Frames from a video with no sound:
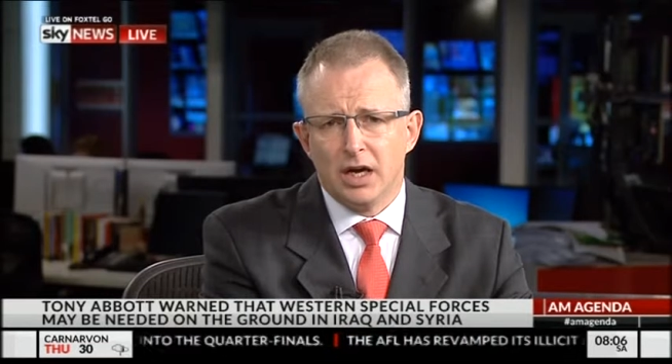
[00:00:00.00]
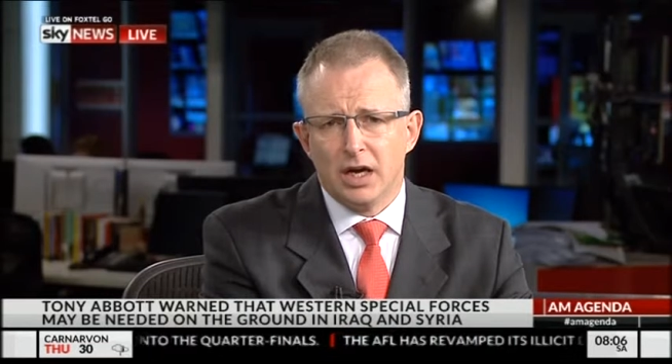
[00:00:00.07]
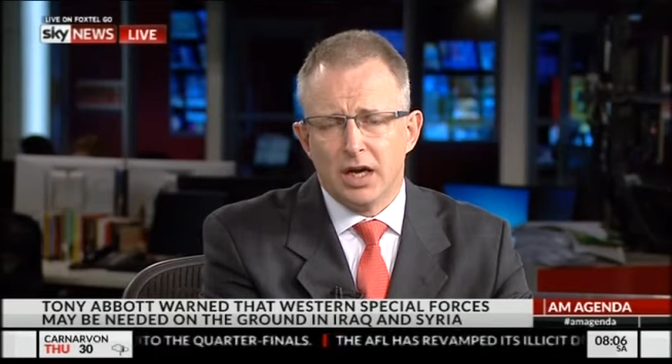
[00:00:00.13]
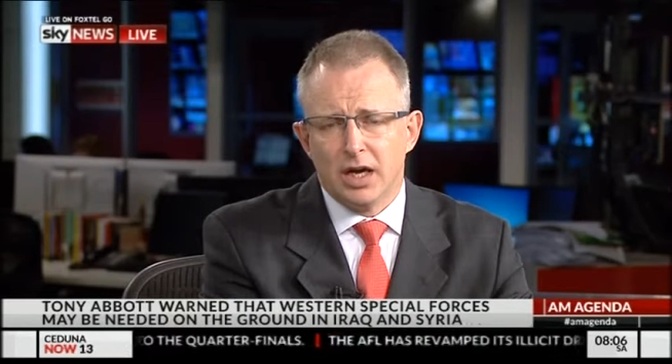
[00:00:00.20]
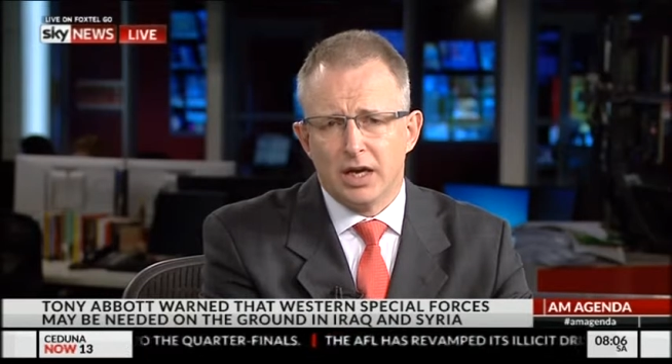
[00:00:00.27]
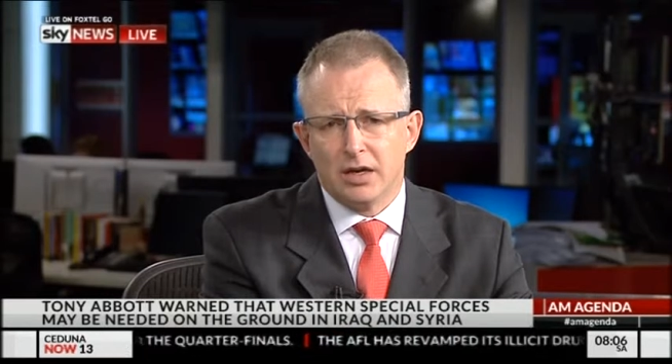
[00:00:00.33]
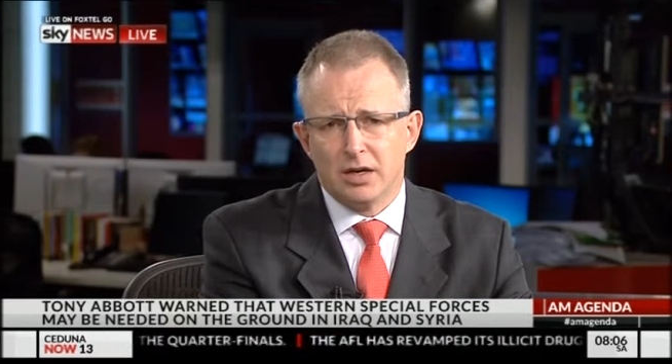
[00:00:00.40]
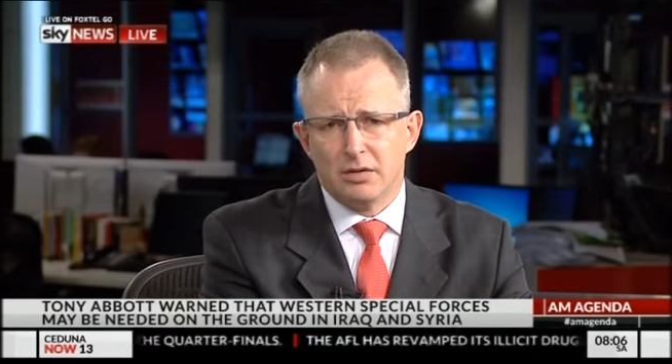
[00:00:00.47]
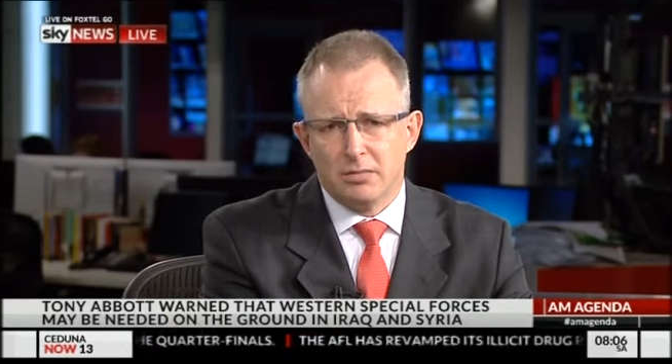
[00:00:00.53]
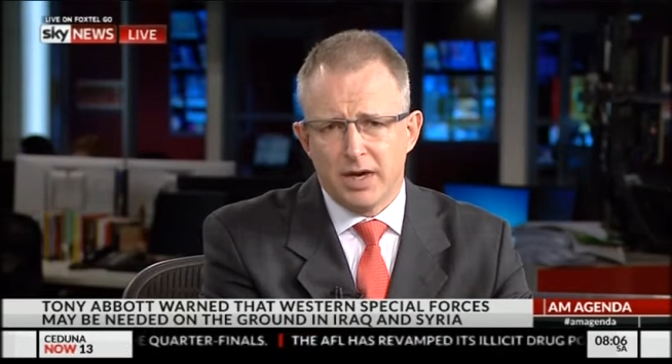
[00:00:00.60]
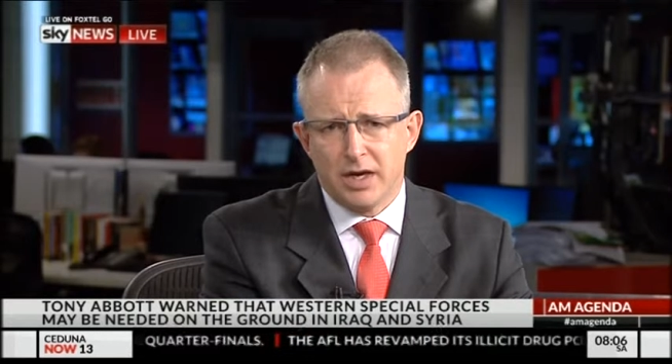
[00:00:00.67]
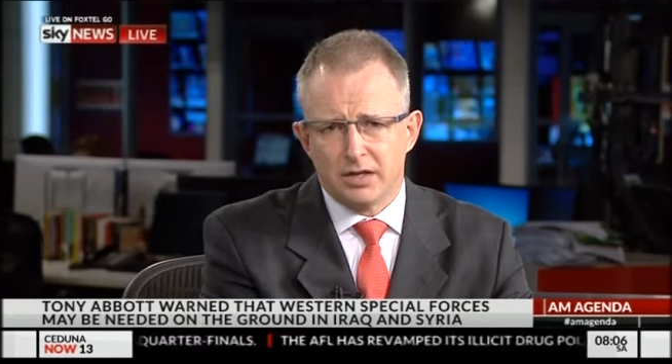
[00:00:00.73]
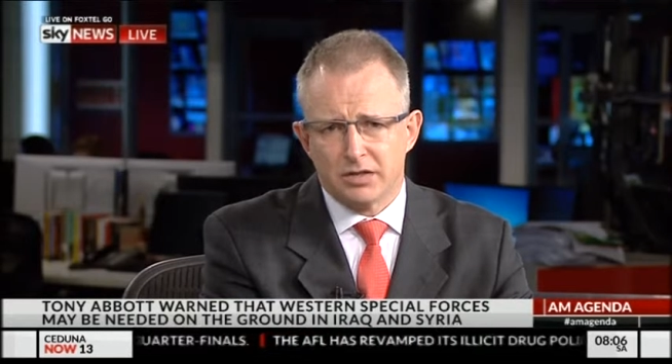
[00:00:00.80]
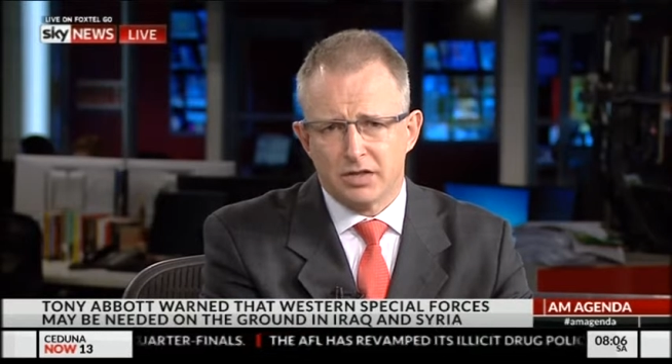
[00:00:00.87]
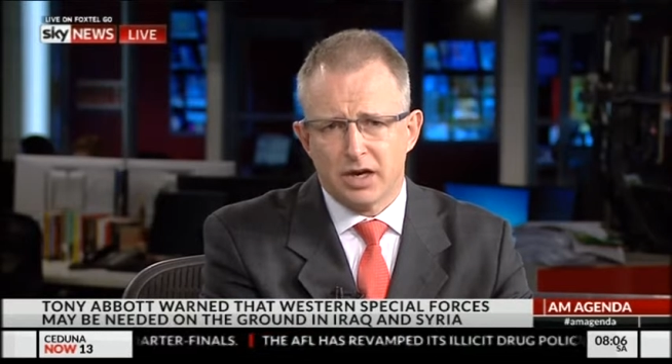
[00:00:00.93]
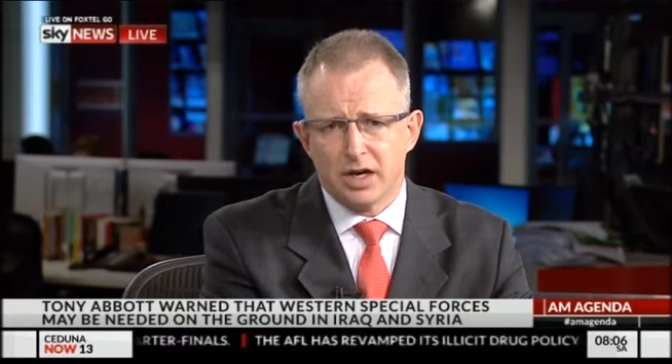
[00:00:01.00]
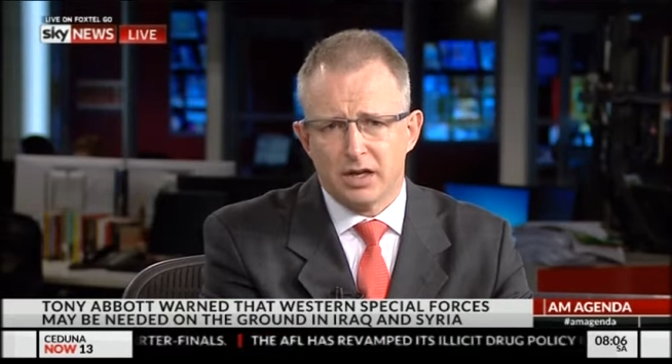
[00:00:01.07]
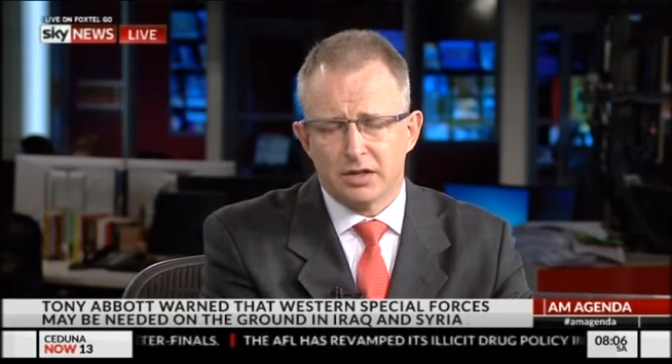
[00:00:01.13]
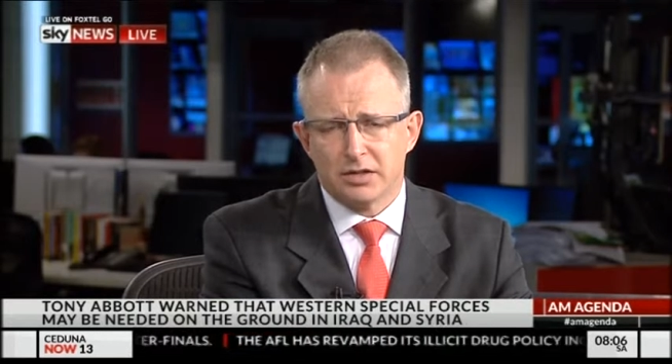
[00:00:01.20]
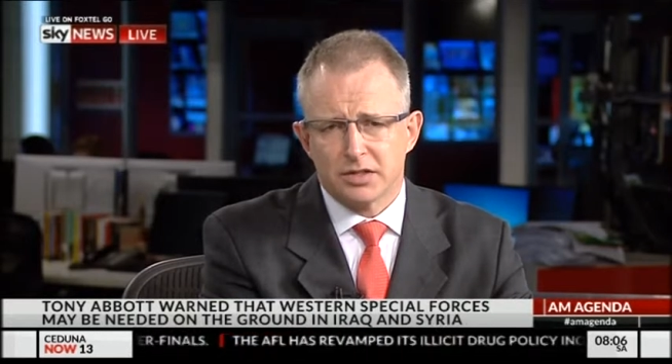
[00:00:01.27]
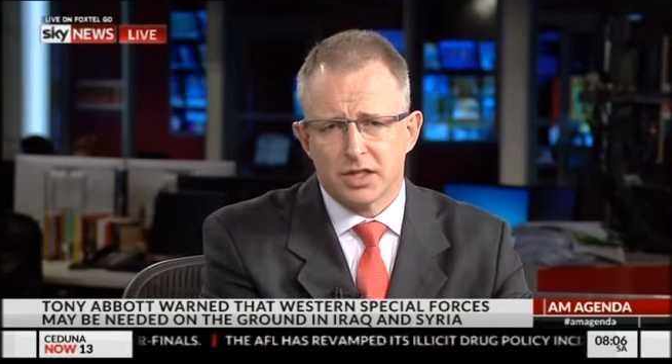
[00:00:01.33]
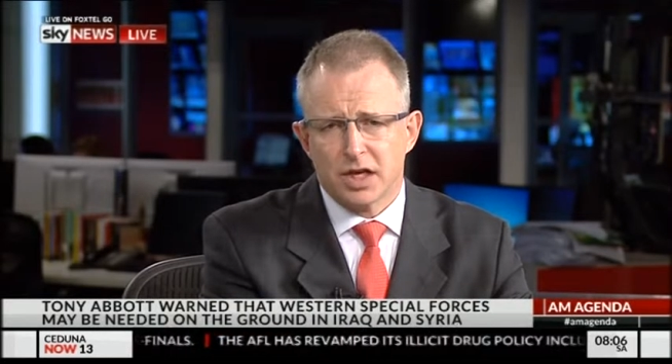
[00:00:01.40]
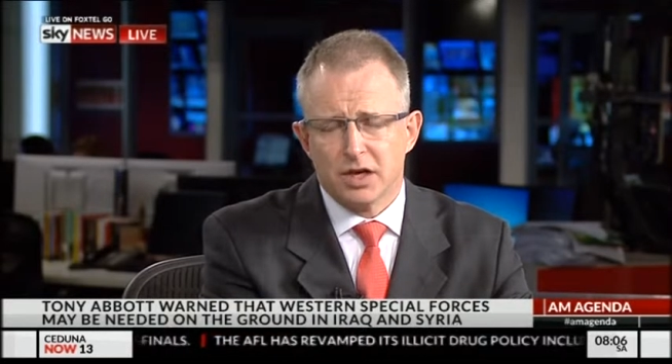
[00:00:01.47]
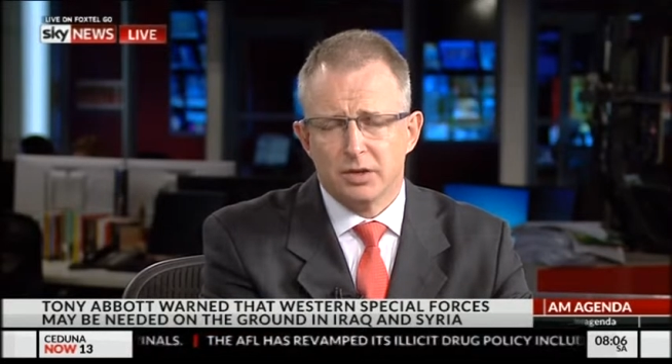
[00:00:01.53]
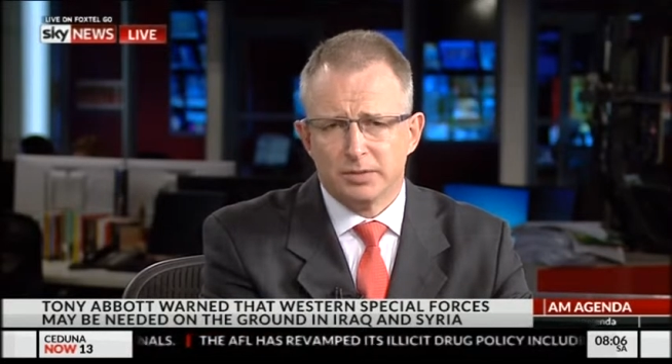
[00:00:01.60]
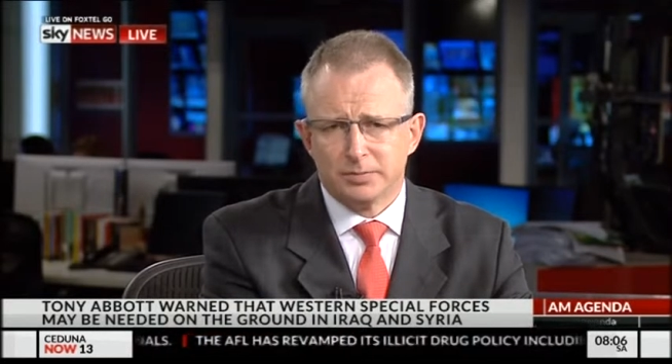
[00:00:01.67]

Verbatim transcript: and Manus Island. So